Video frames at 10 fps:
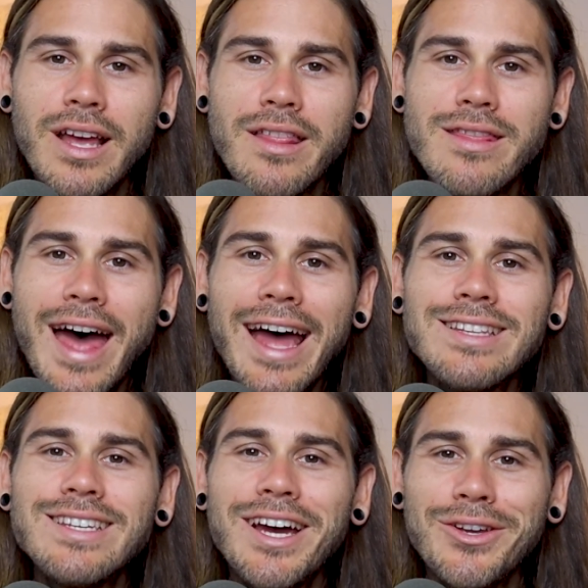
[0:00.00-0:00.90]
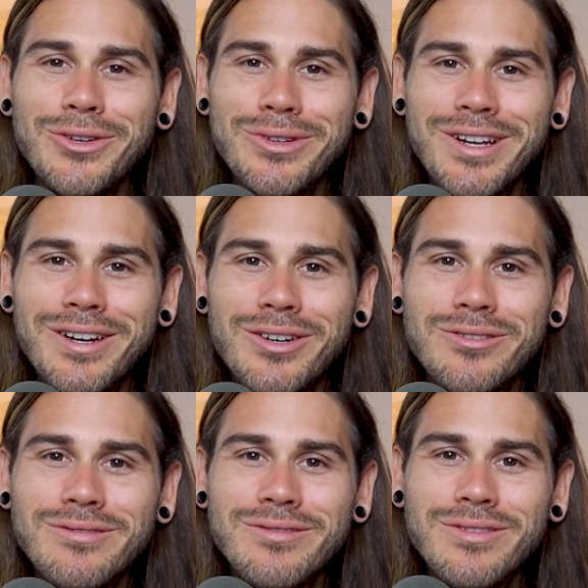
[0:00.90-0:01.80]
That's how you know
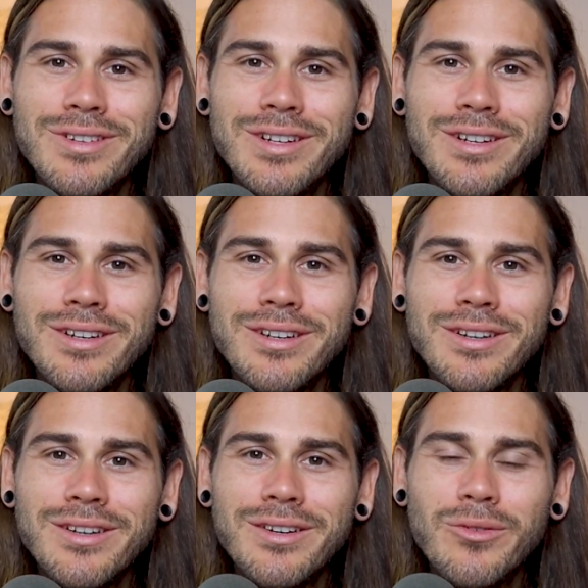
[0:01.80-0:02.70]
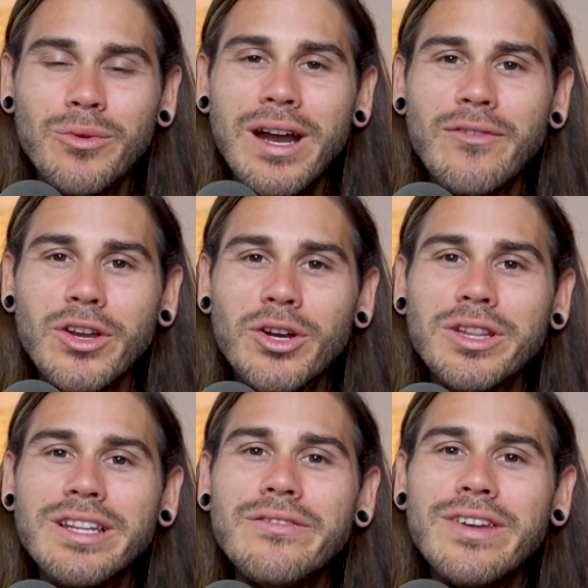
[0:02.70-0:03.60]
whenever you're
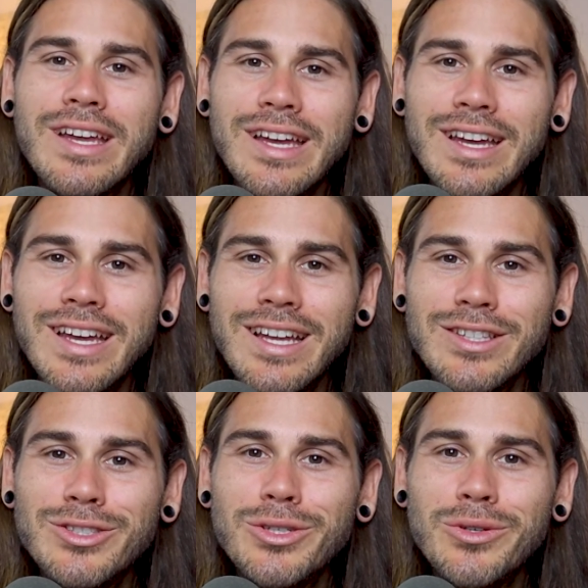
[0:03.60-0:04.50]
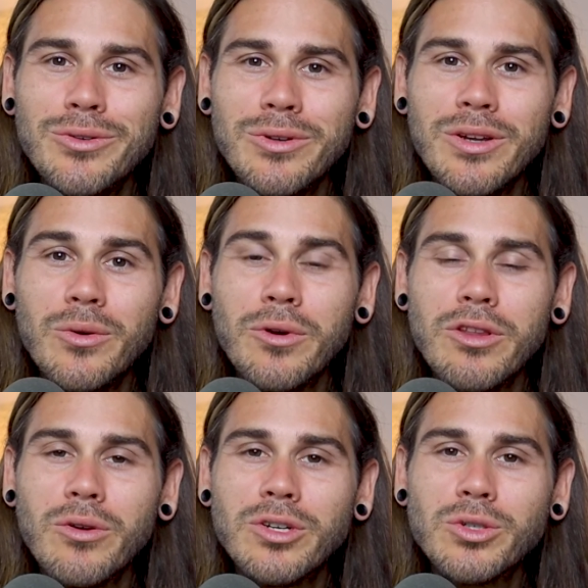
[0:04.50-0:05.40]
living in tune
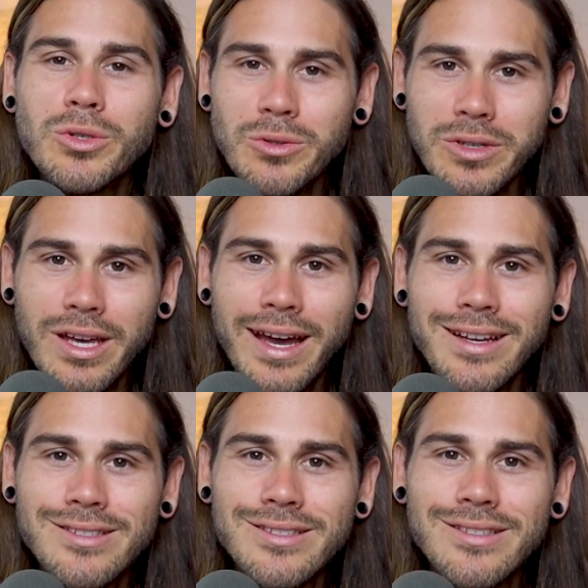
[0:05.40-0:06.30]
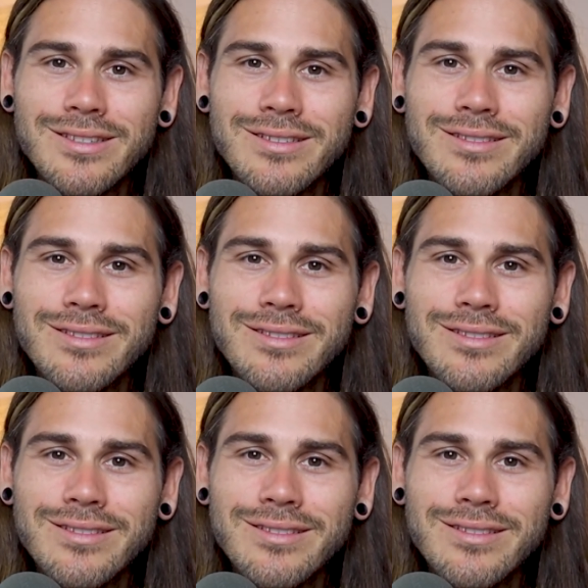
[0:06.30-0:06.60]
with your true yes.